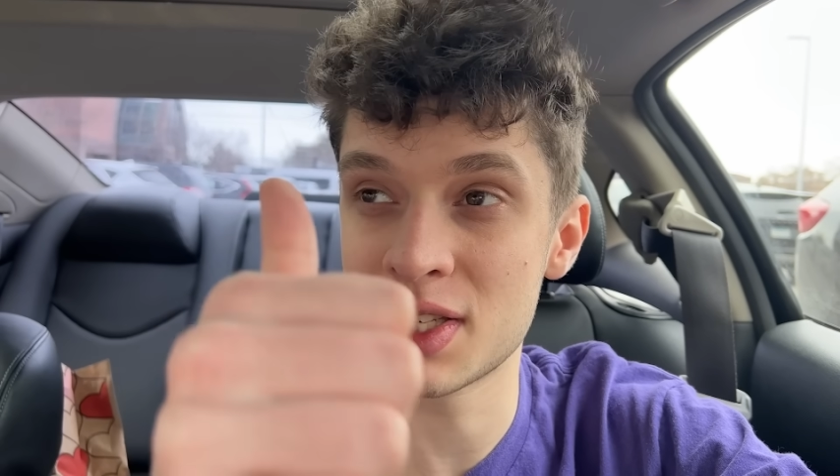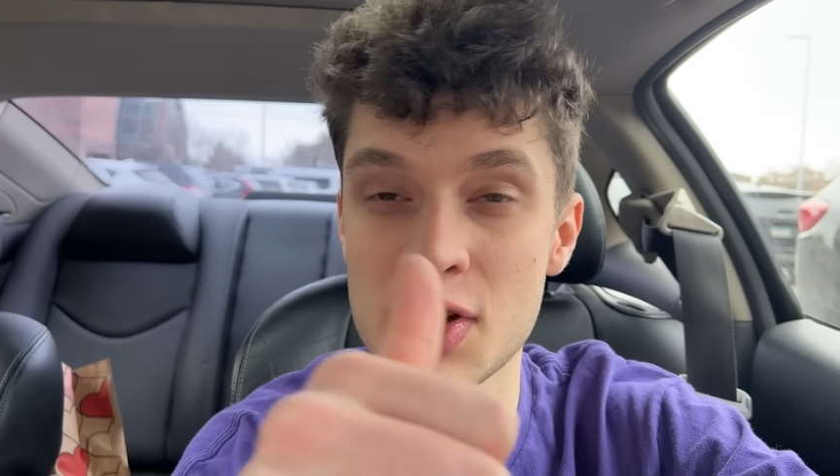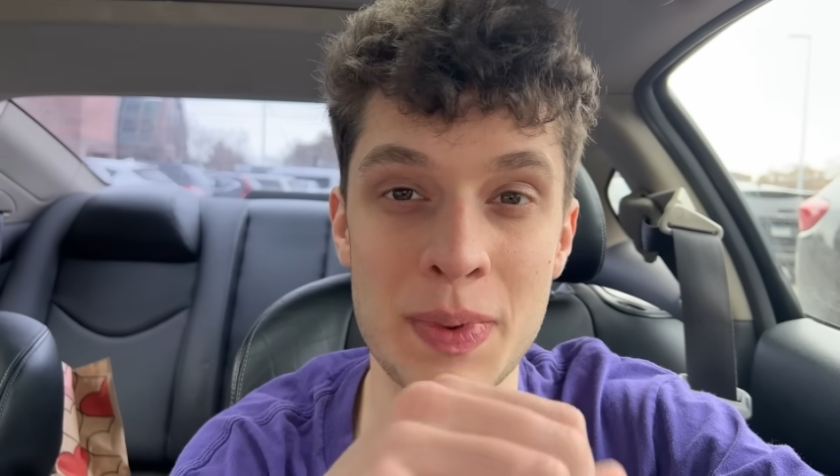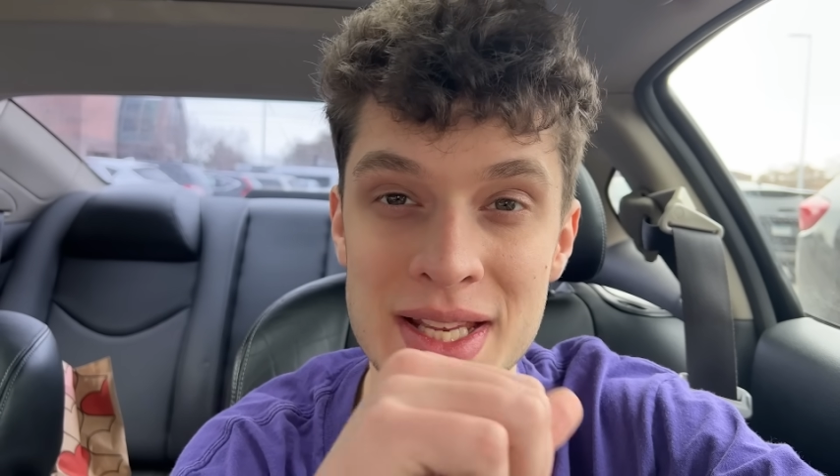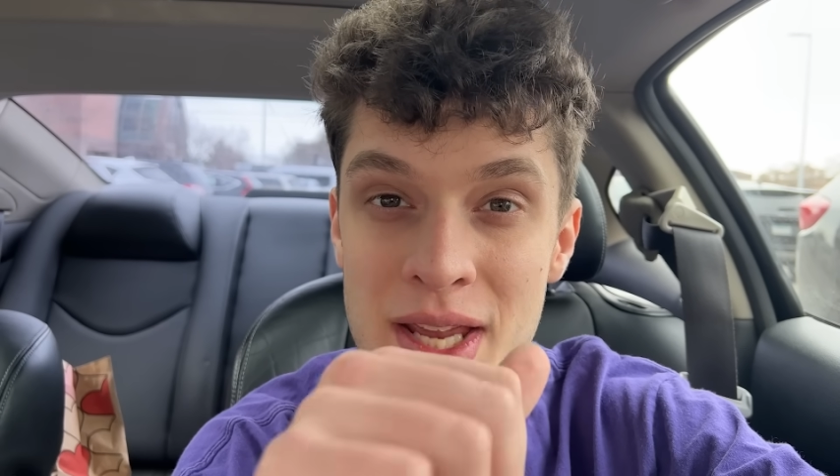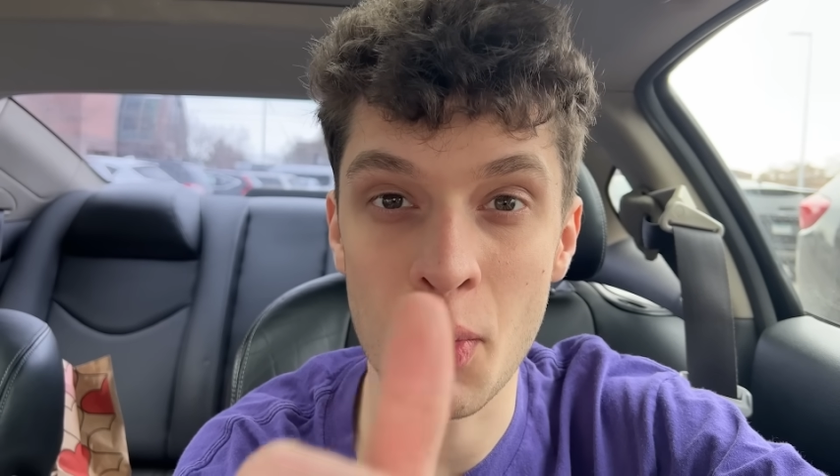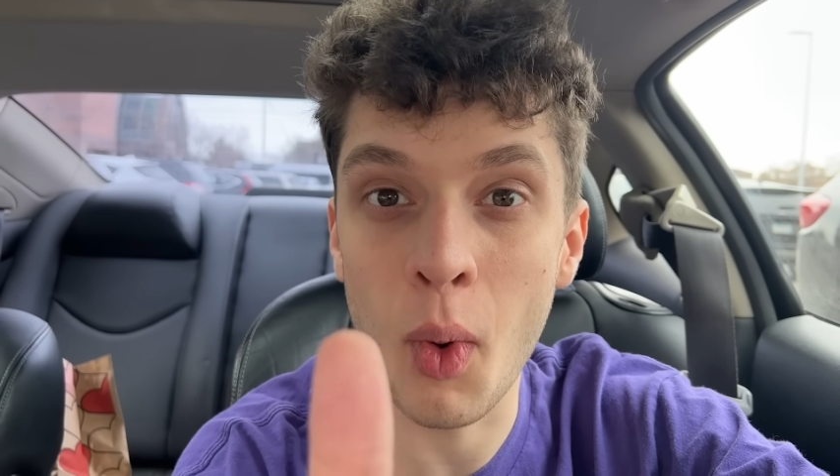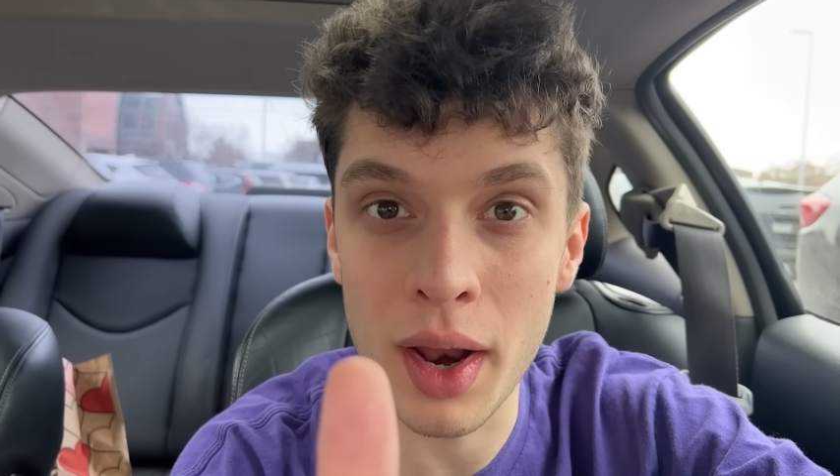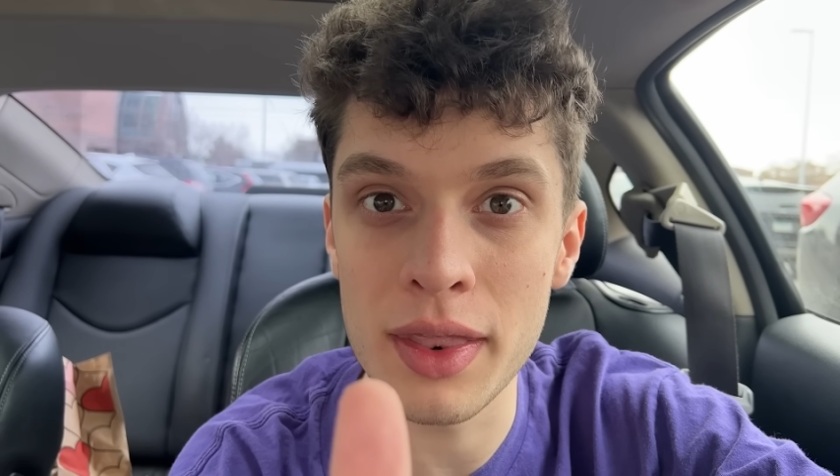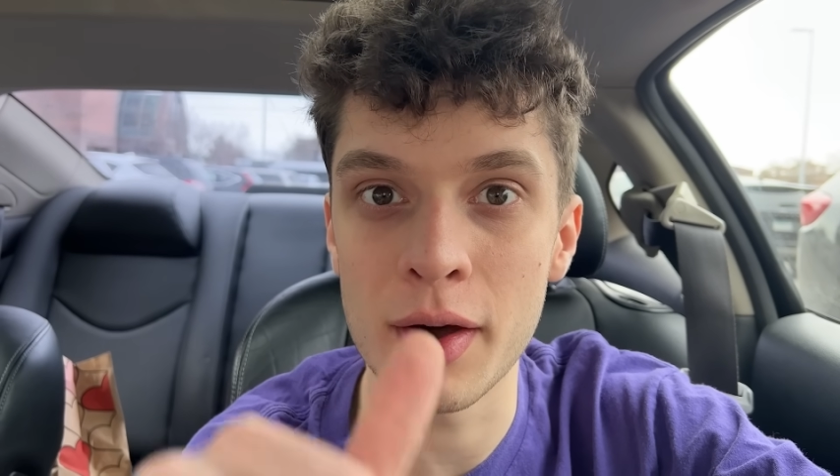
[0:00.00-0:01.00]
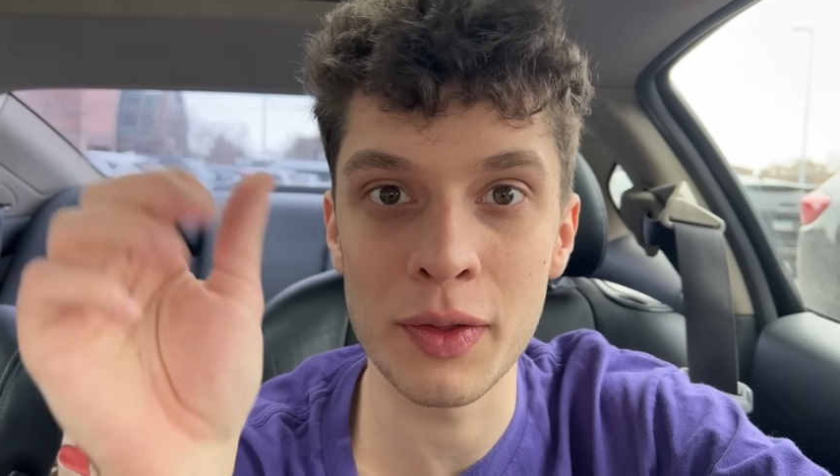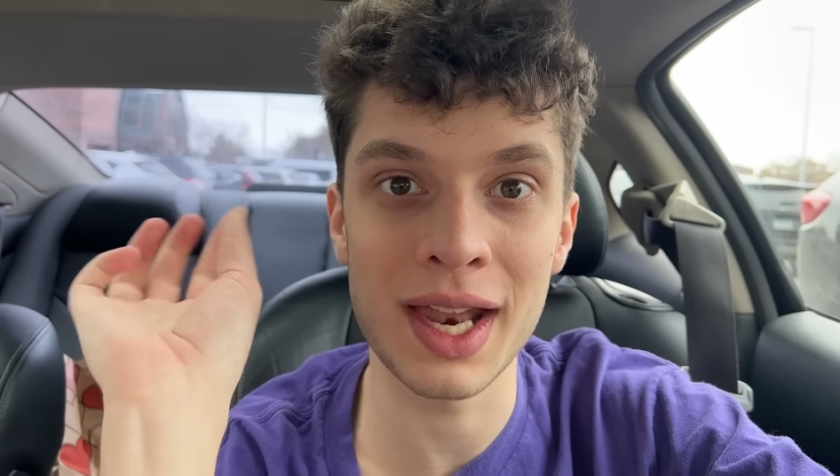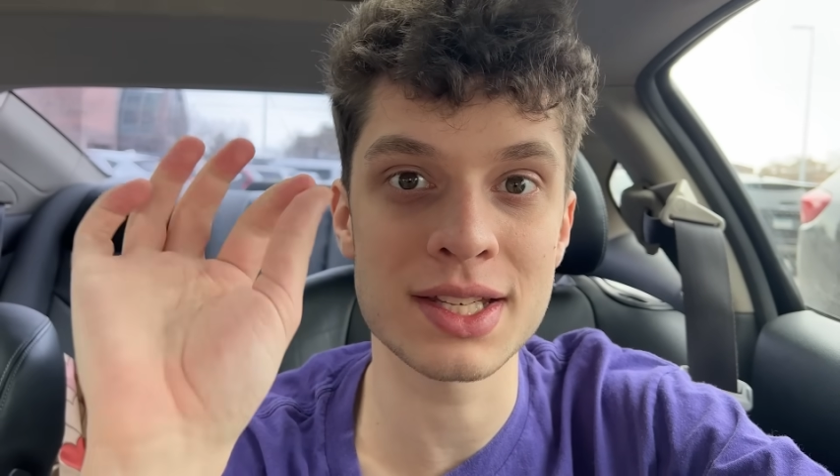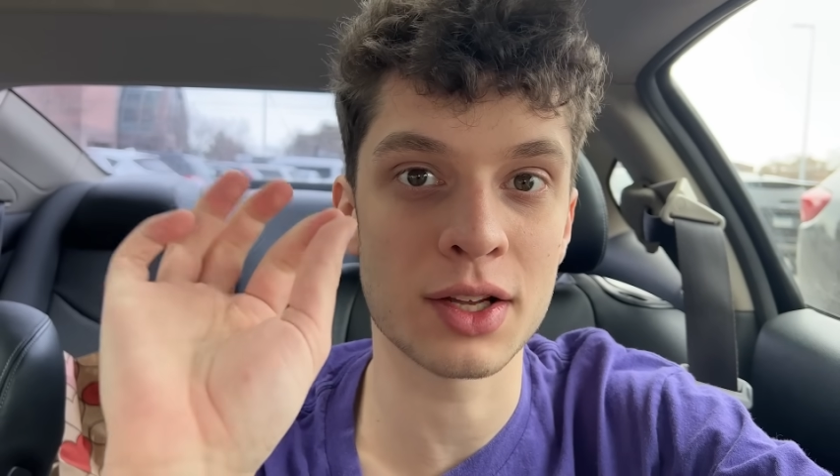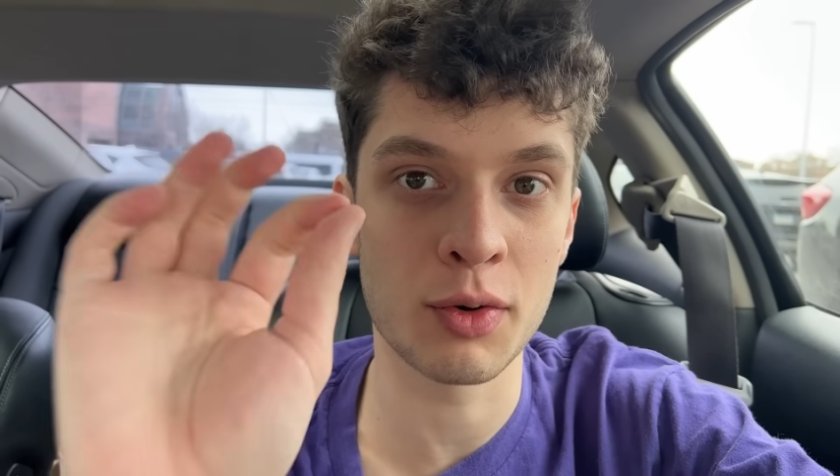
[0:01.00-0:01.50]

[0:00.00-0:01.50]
a street pass I want, though. That is the